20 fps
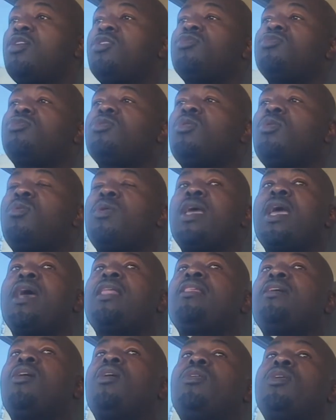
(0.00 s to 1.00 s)
So we
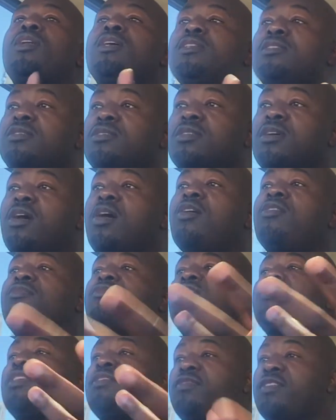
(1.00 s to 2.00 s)
are the owners
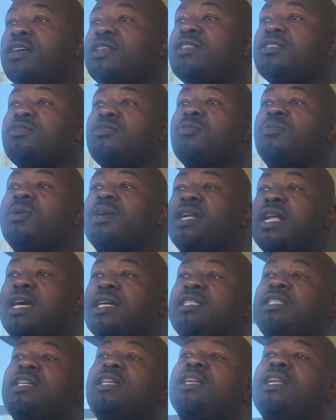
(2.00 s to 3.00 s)
of the factors of
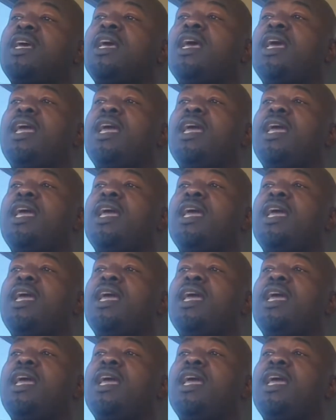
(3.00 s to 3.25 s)
production.